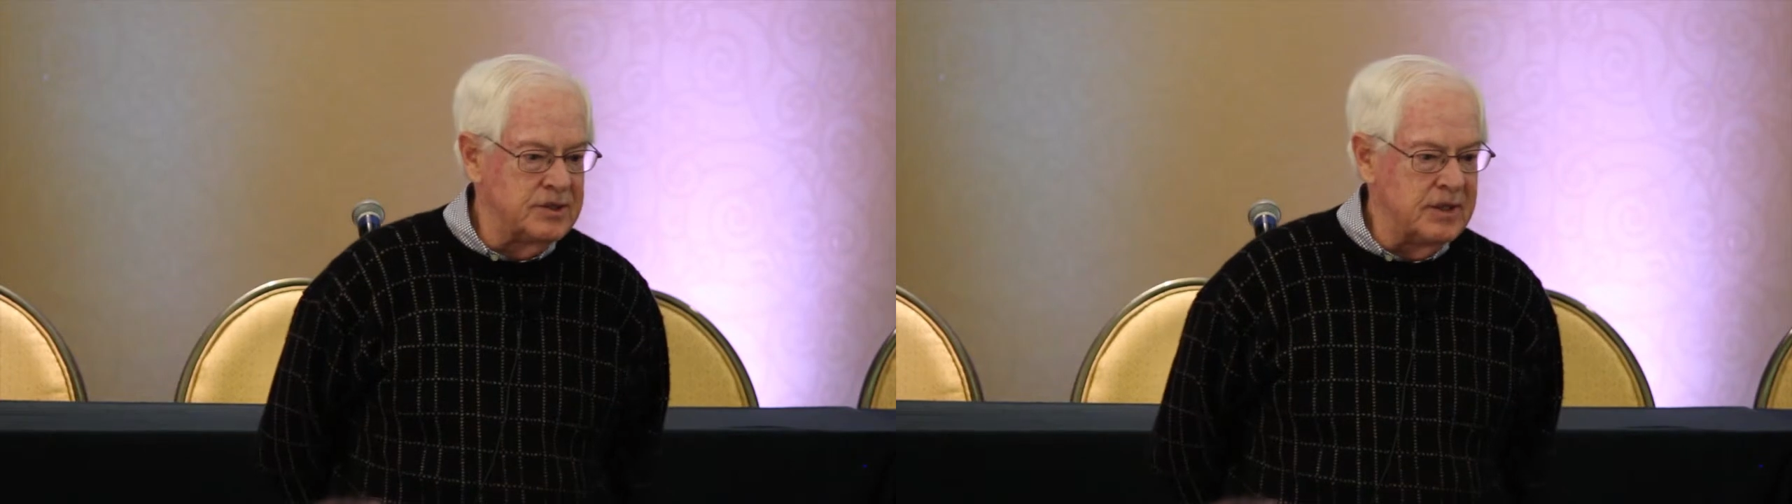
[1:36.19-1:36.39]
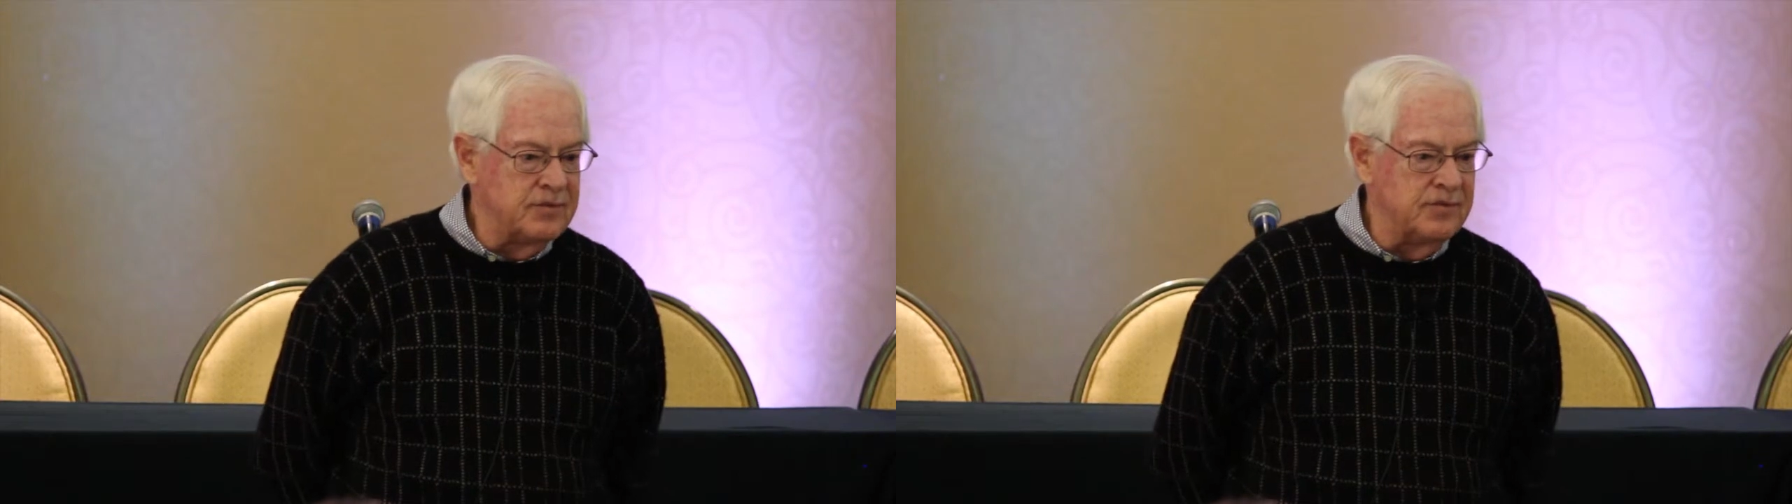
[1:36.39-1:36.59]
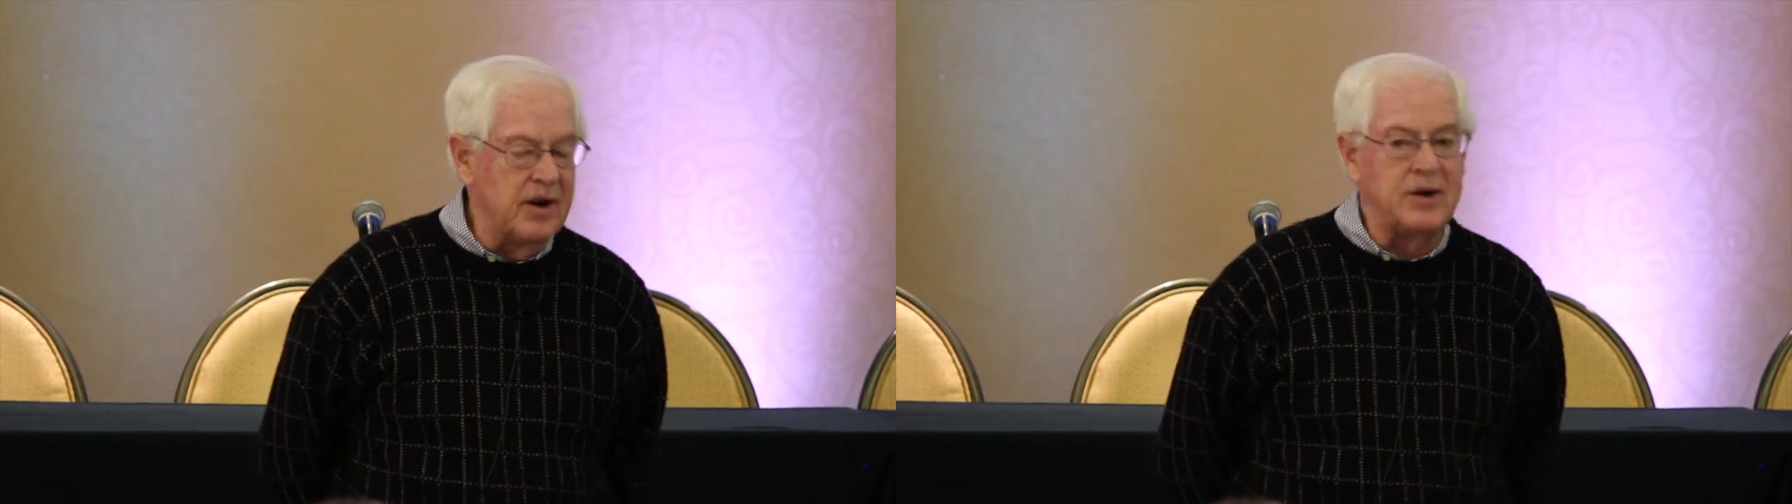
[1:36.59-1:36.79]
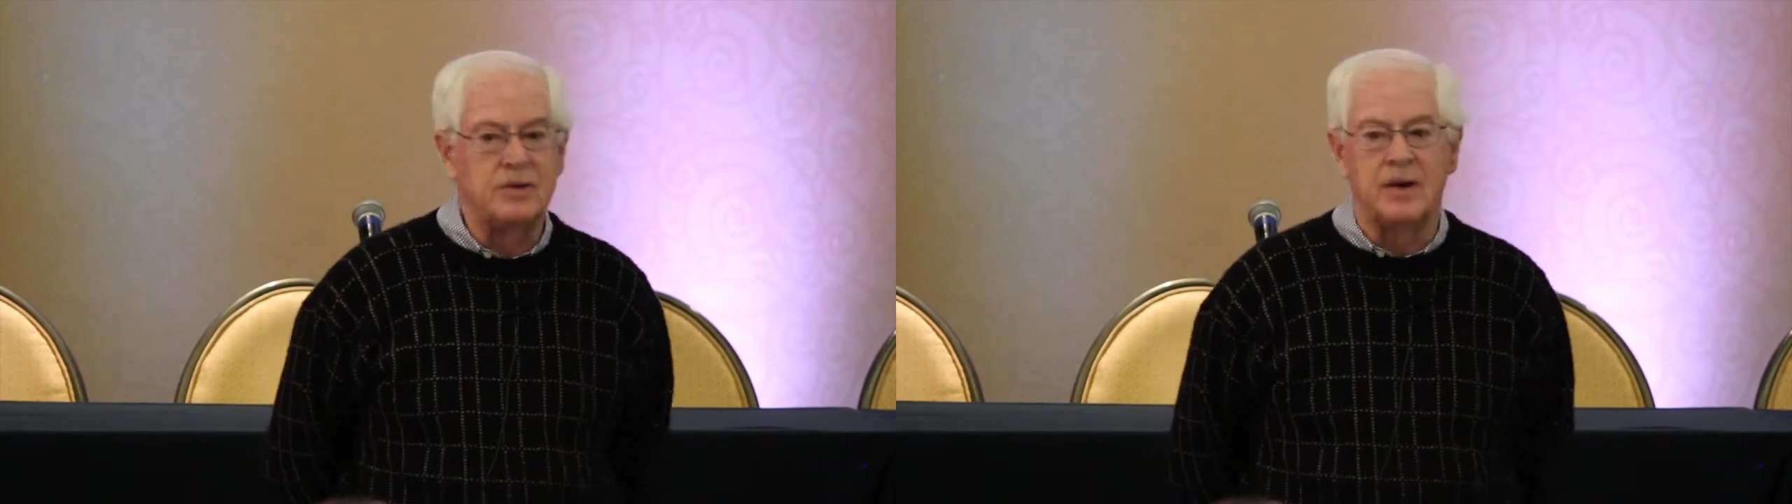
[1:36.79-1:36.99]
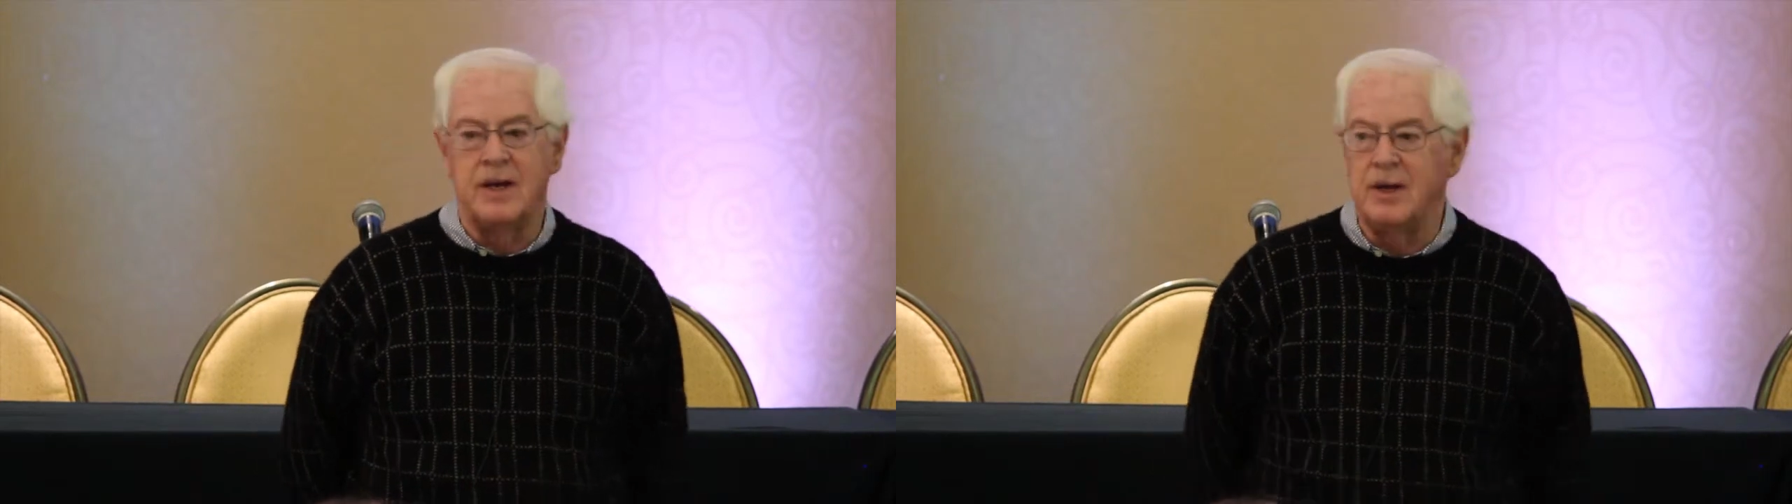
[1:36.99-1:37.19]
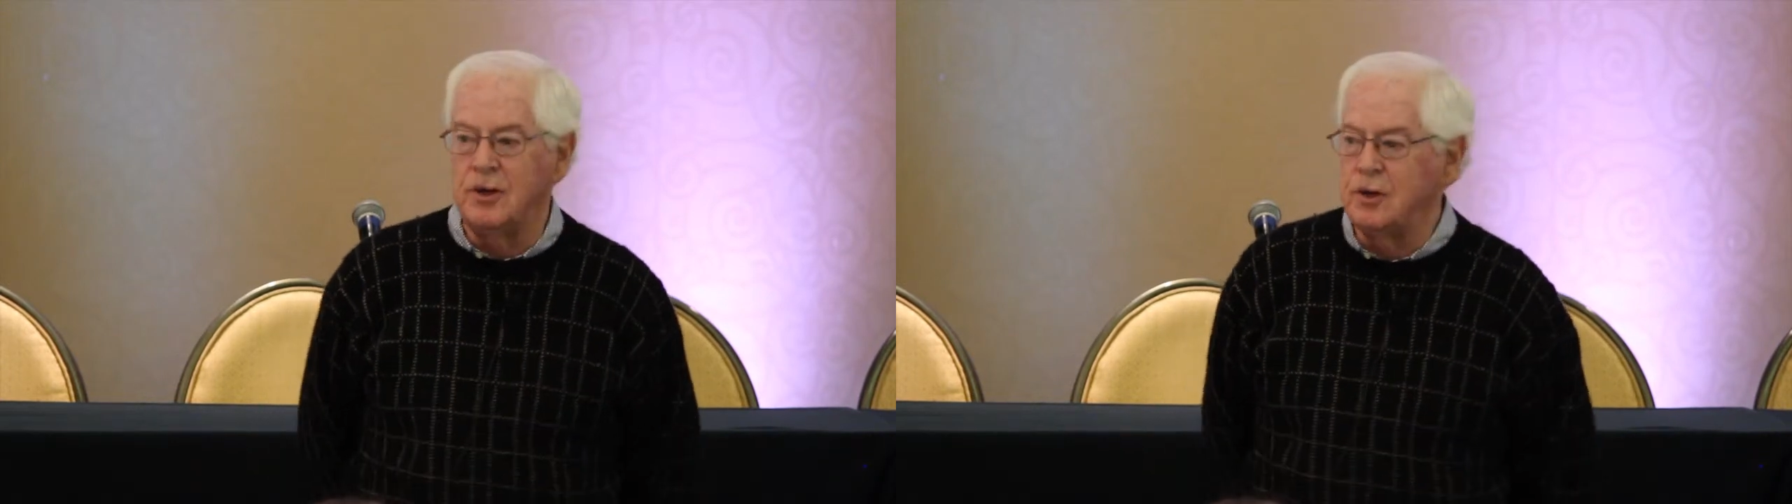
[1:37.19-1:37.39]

is very tricky to